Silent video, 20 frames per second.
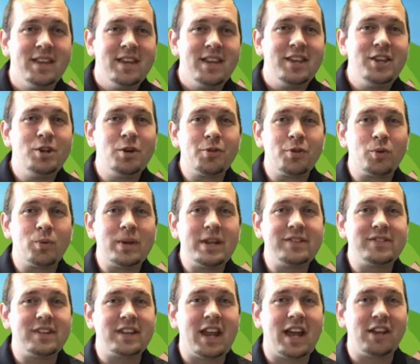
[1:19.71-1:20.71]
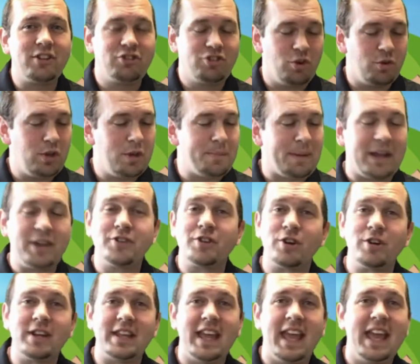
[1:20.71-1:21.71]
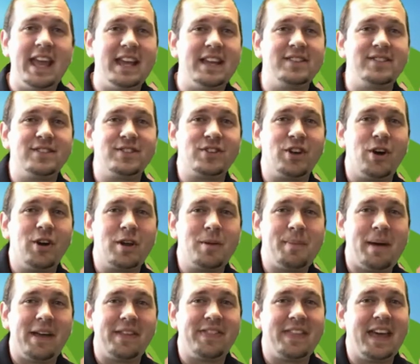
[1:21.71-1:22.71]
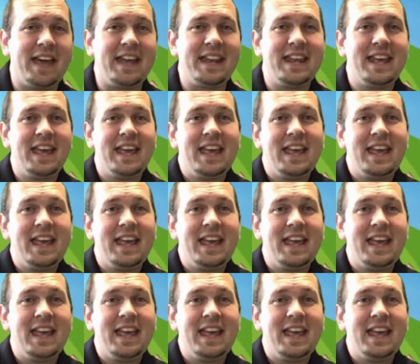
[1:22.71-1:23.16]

You know, the reason I show you my dirty hands and talk about that